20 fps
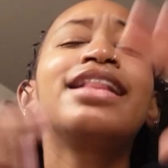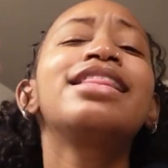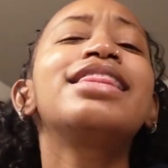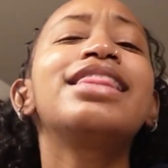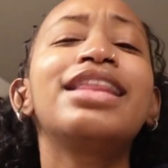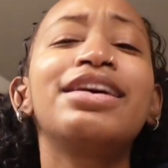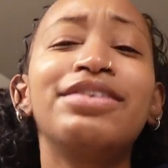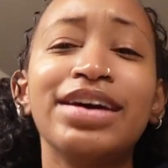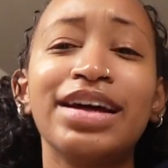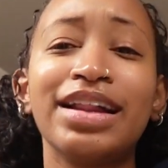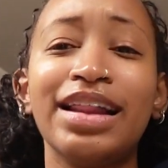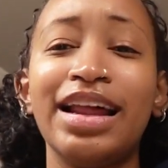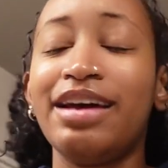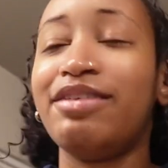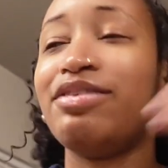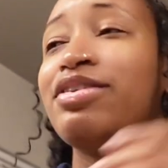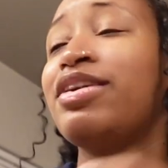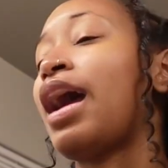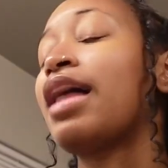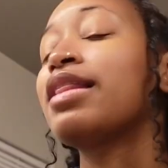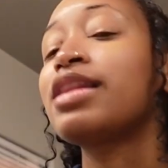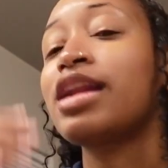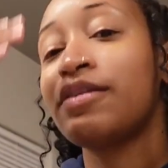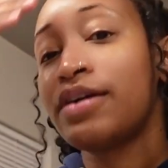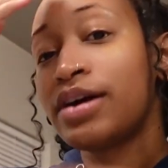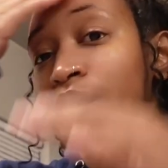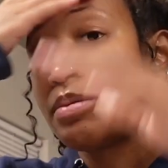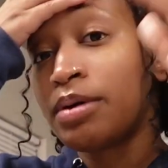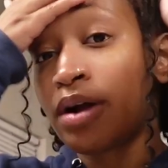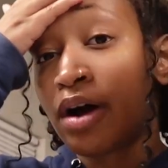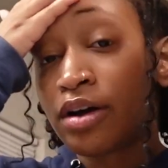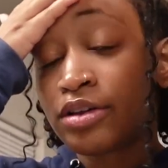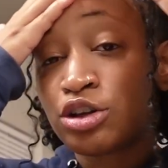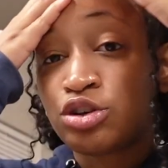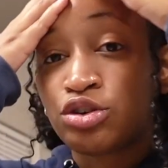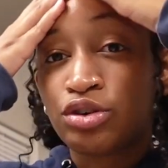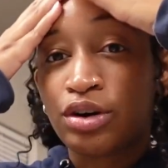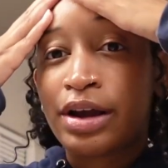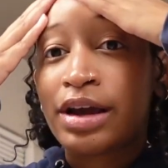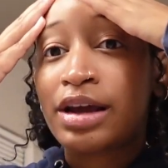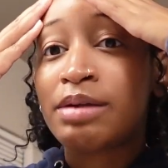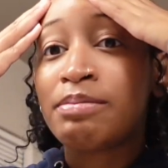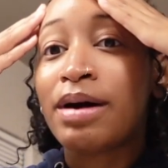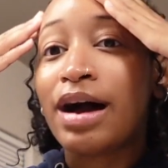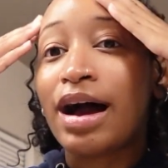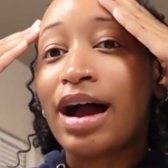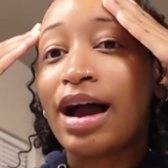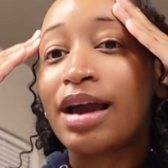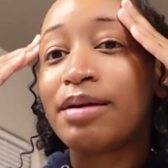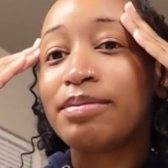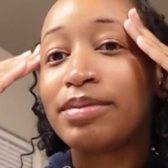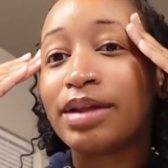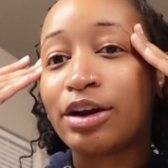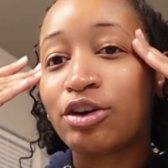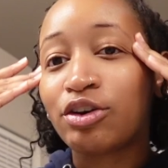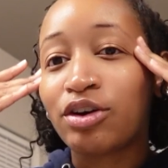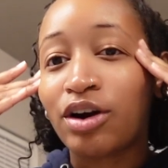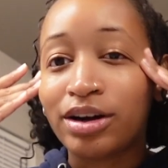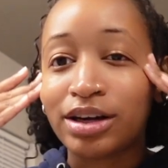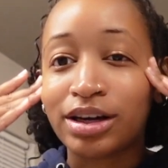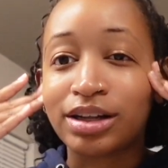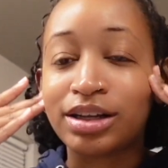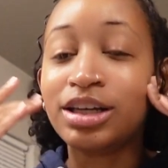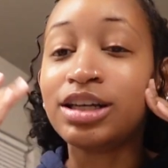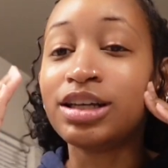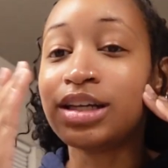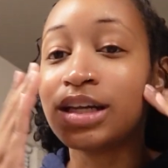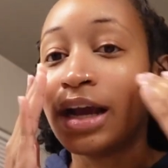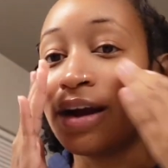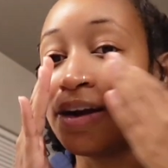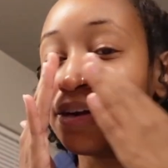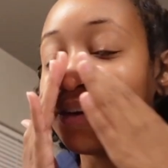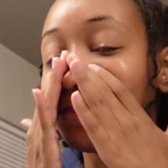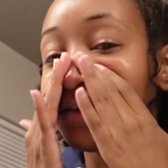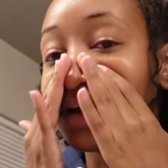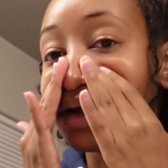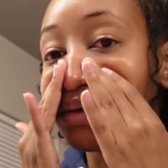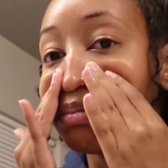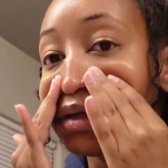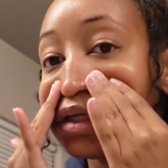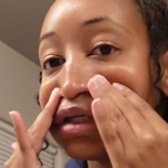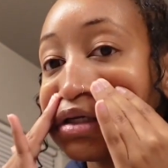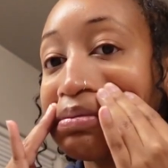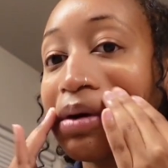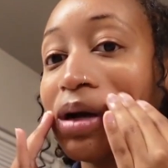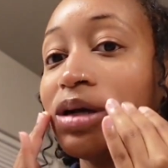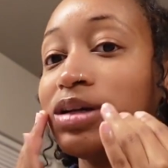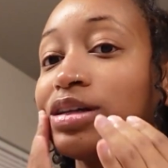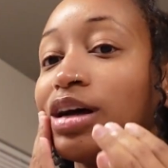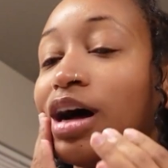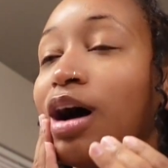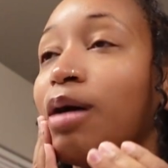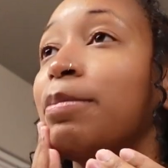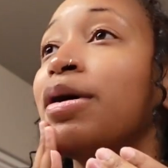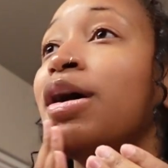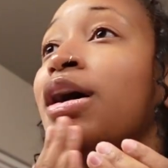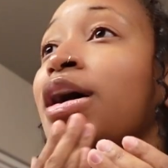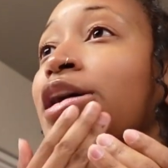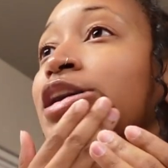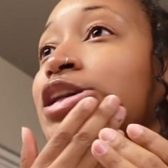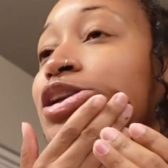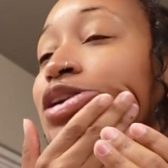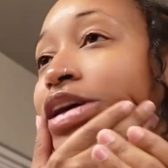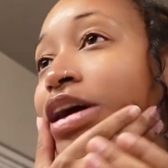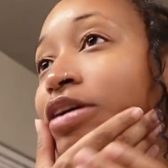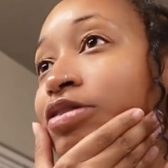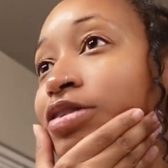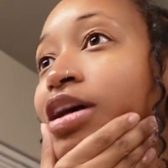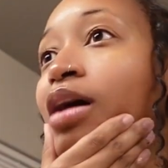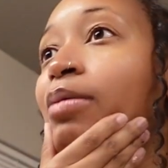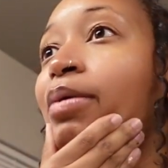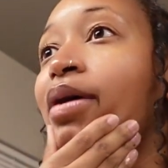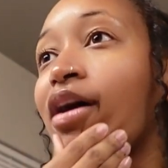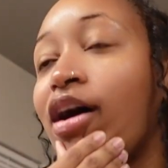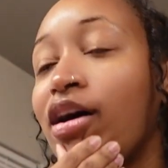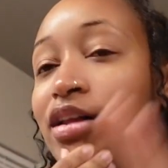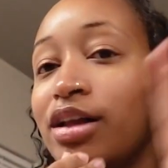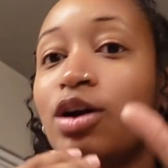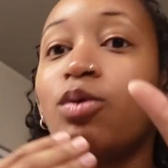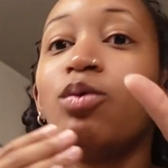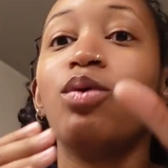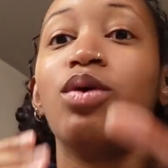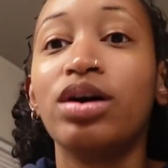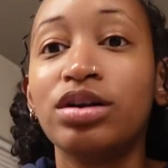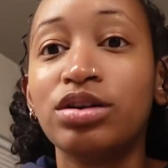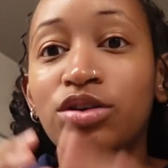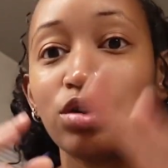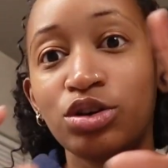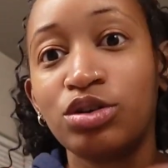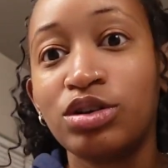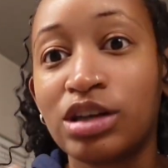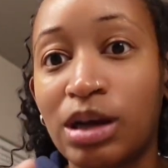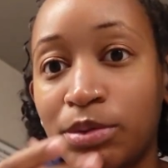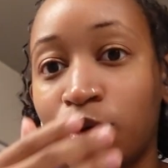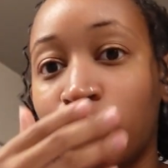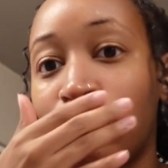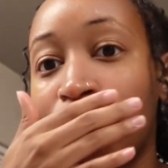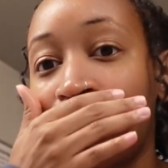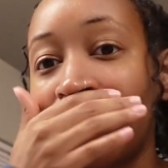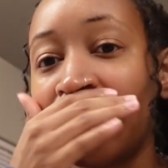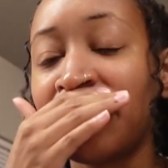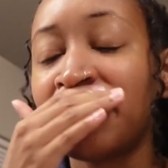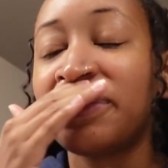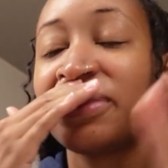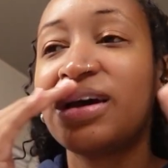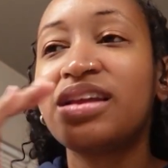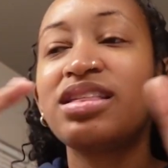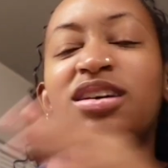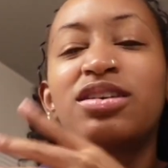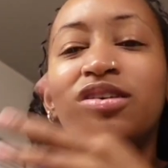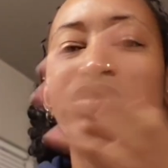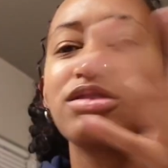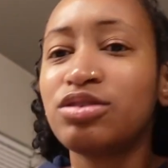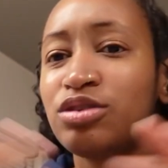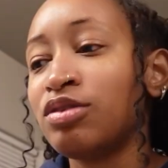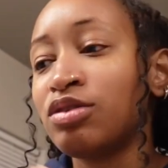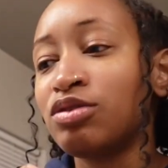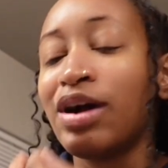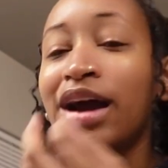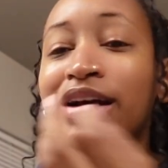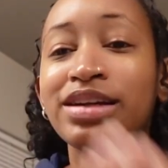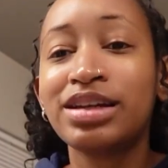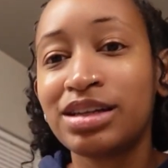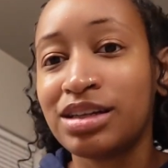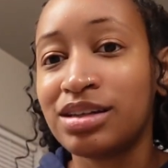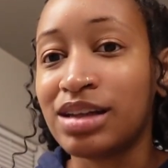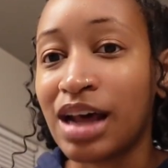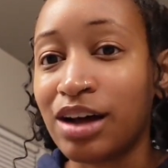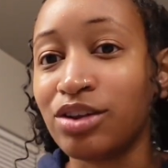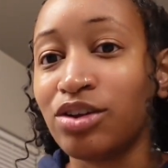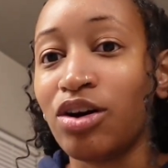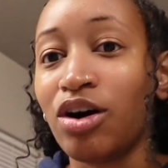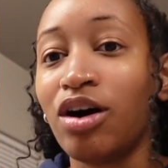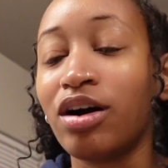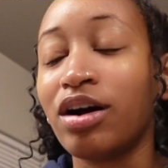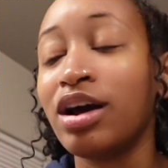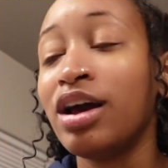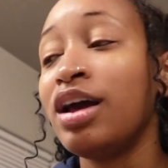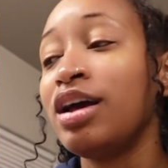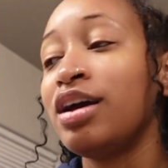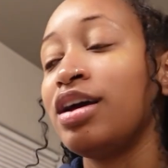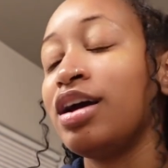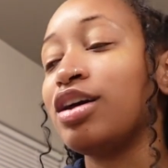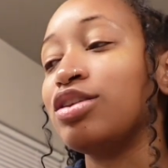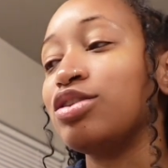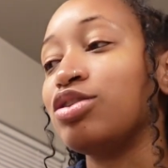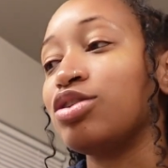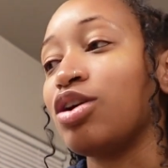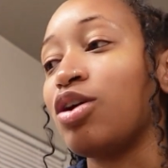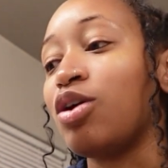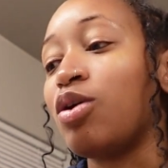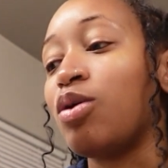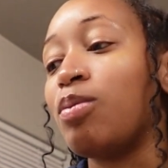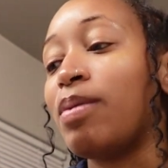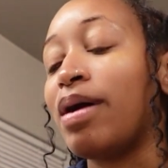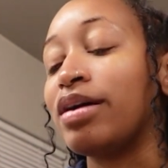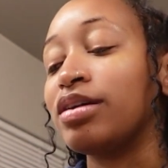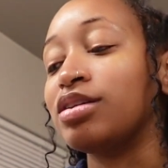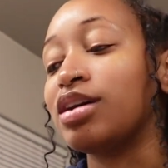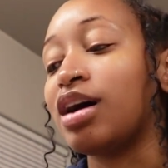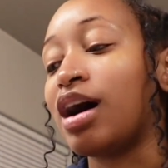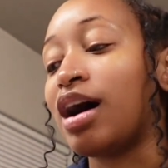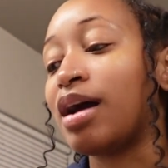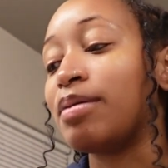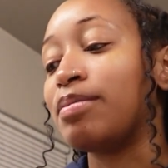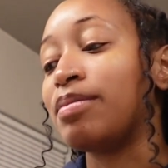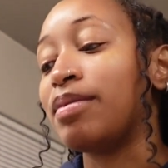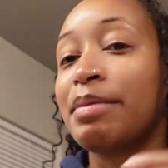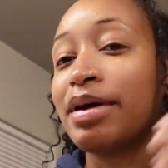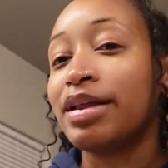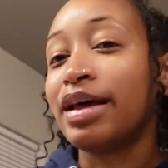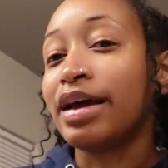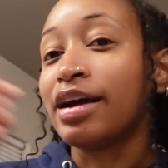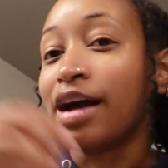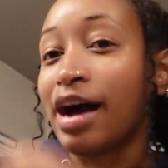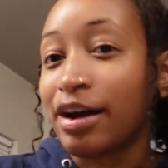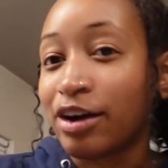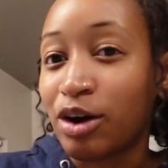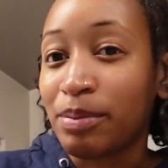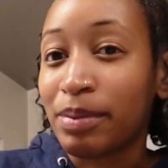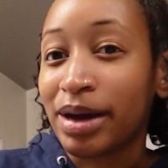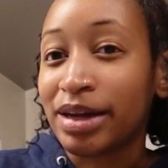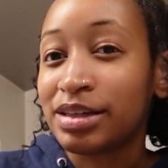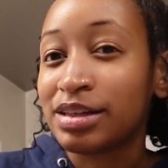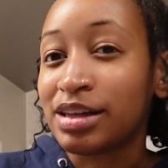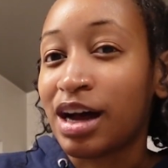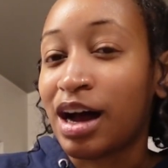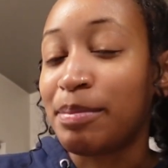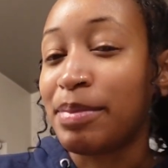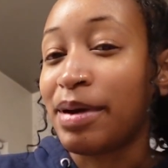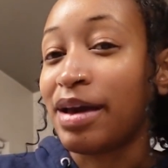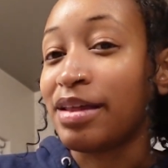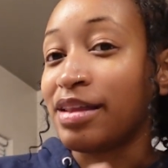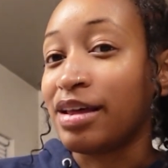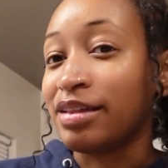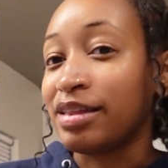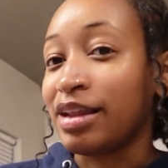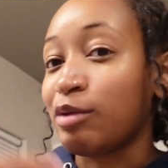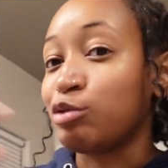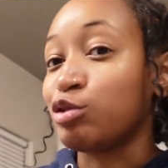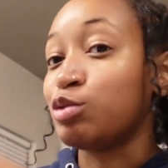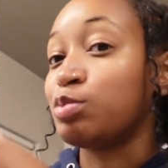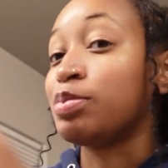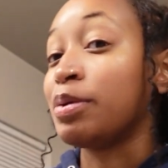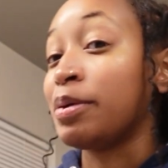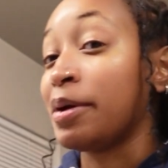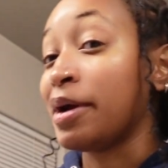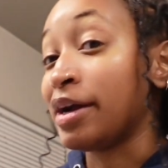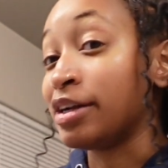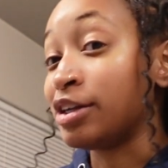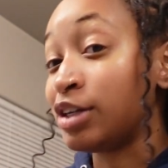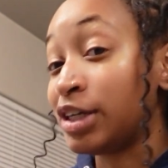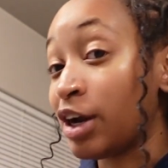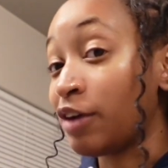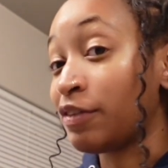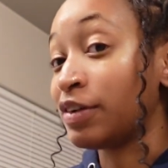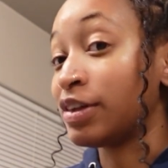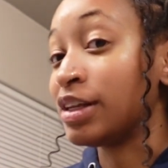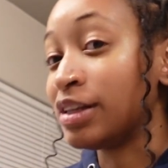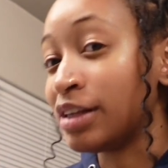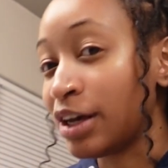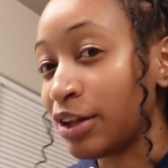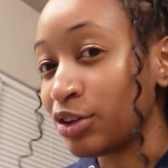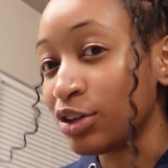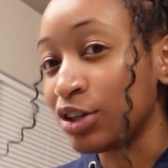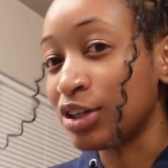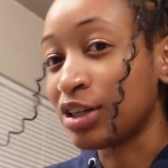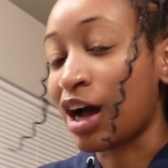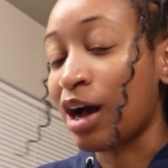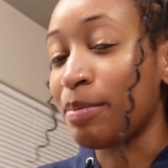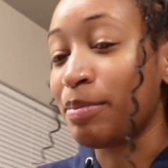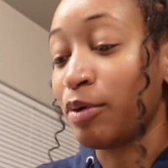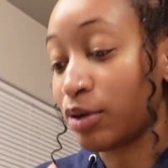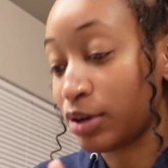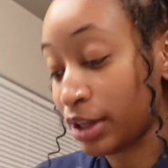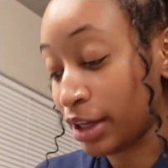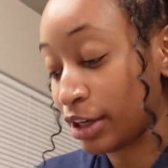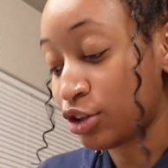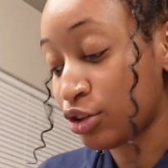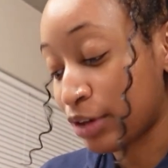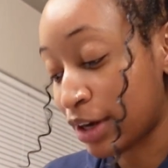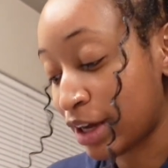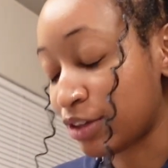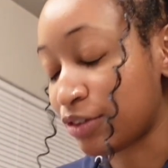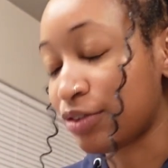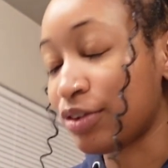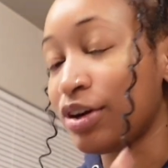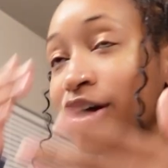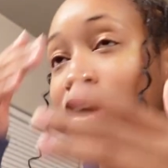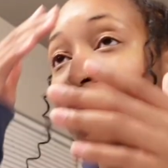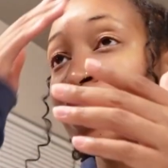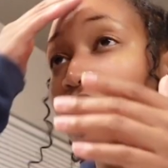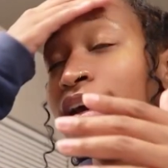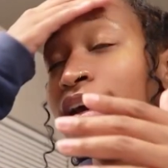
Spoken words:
living life. And then I read a bit on the train, but I'm like chronically scared of like missing my stop. So like every time I got like 1 or 2 stops away, and the ride isn't that long, and so by the time I like got on my stop and then like was preparing to get off at another stop or like transfer,